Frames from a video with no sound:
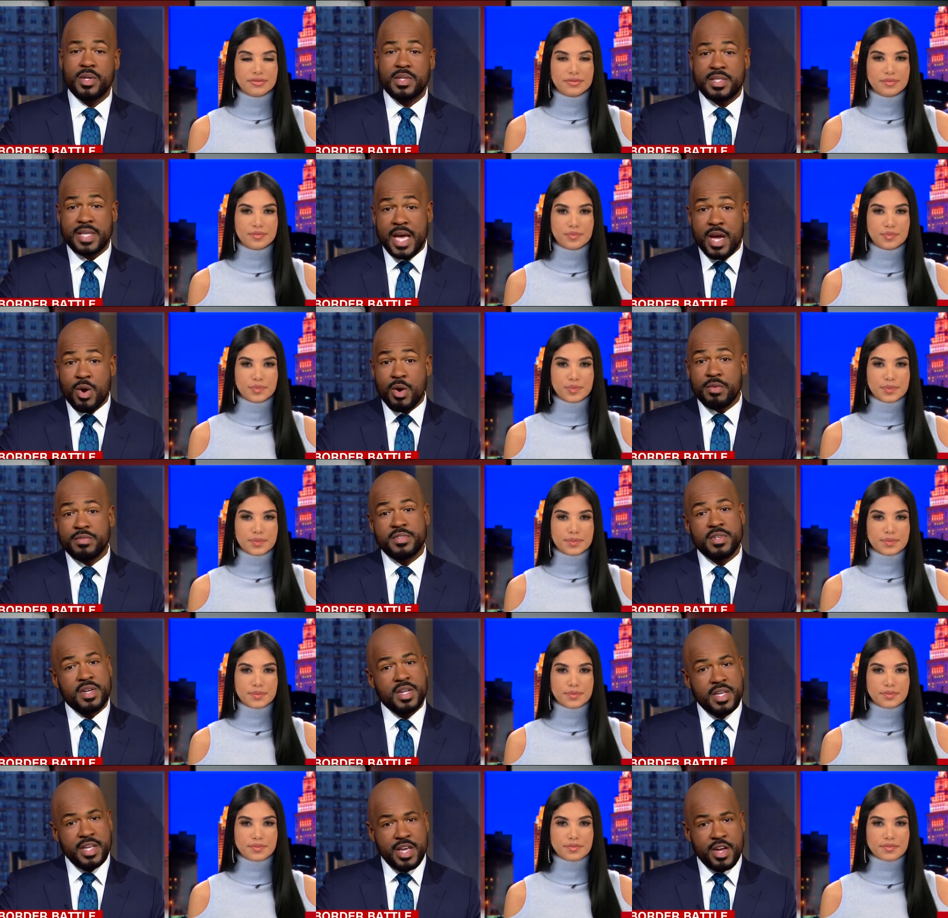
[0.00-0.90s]
Speaker 1: go to
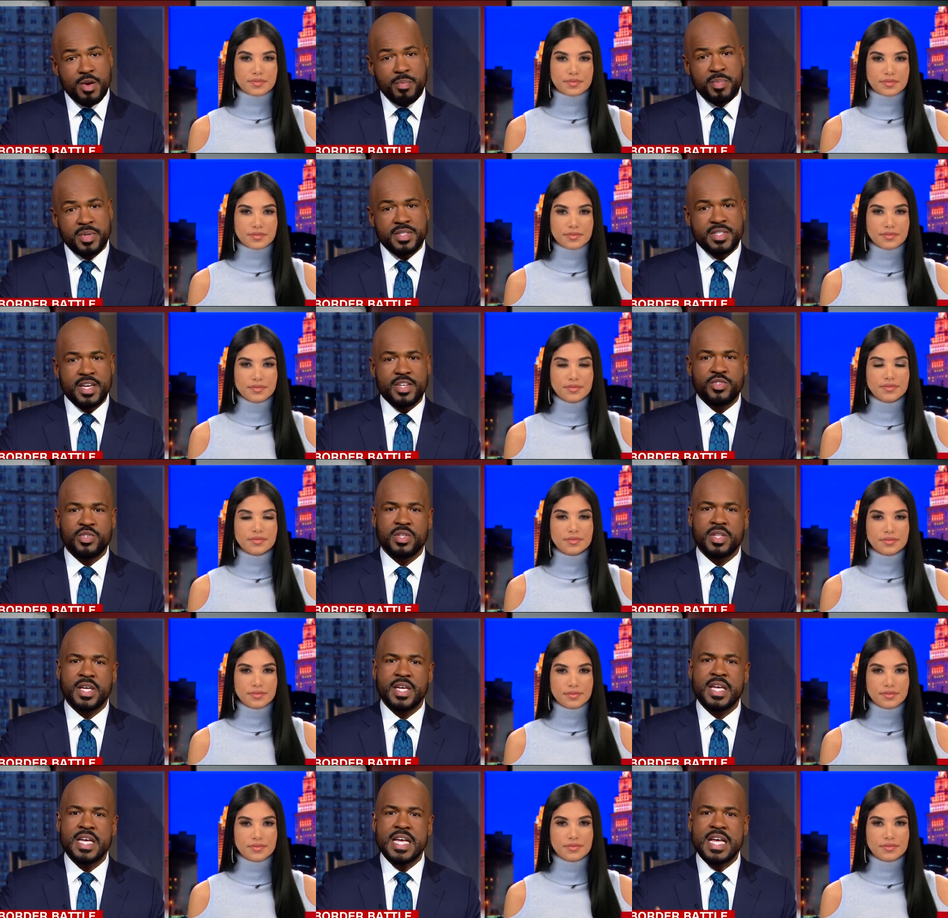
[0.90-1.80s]
tariffs in a year
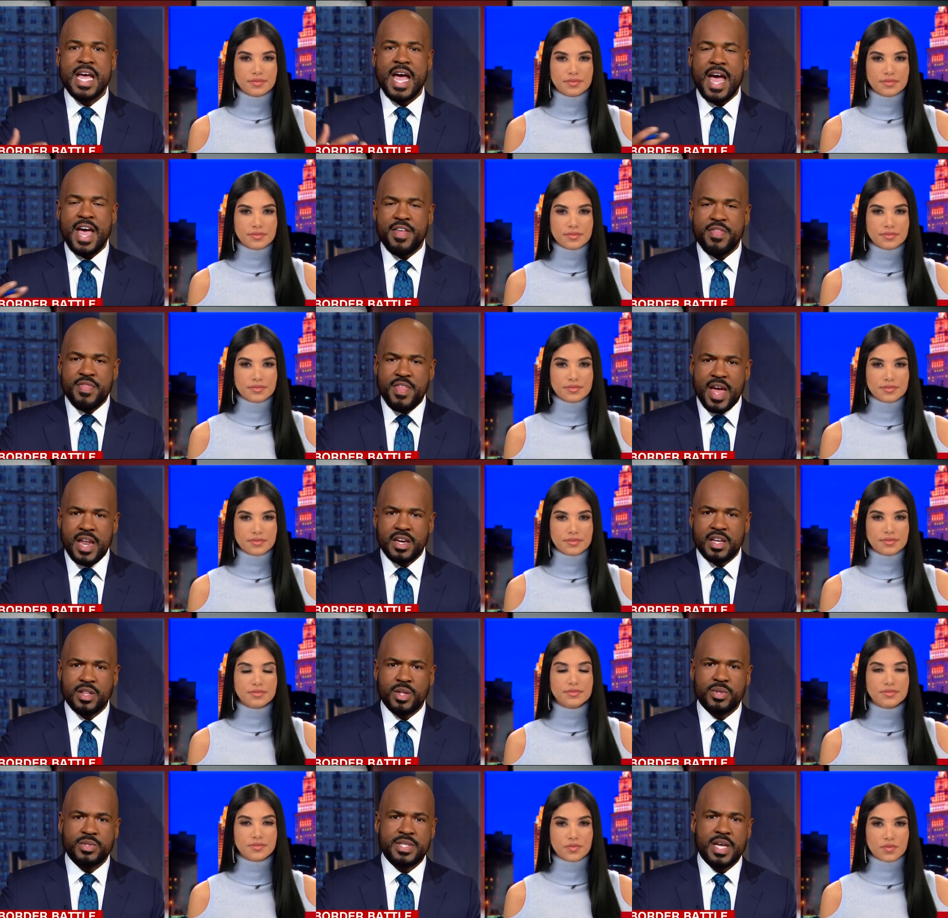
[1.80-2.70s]
potentially, and
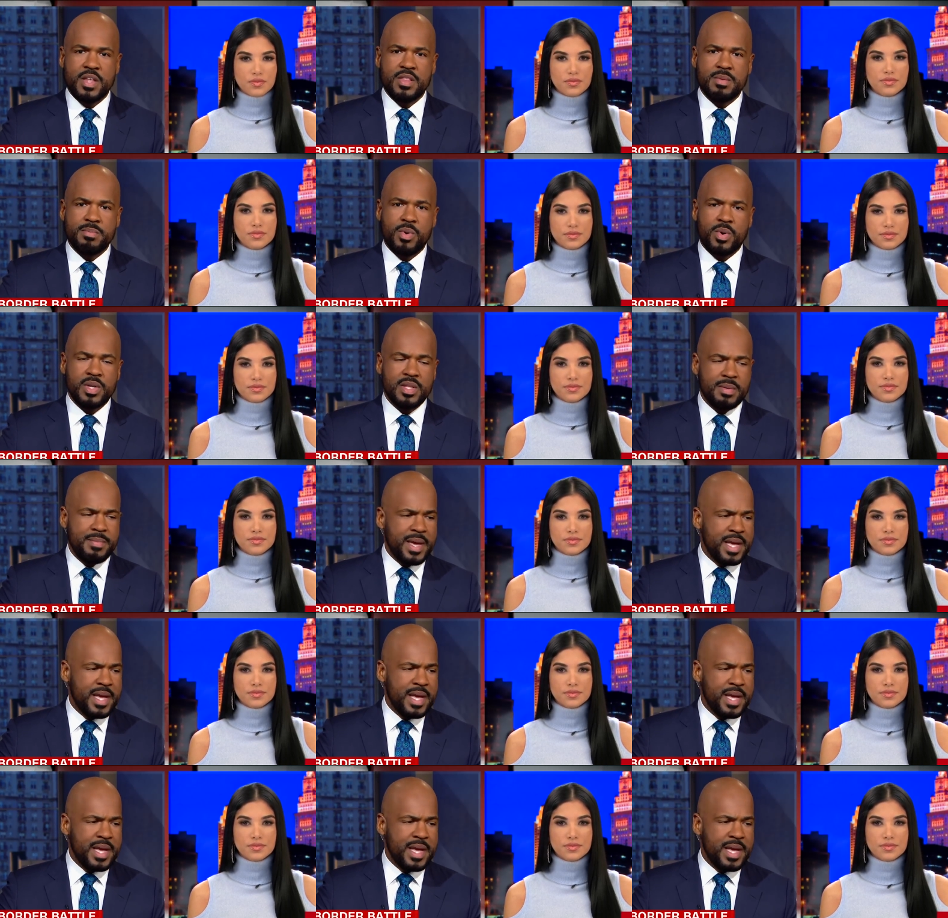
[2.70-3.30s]
then close down the border.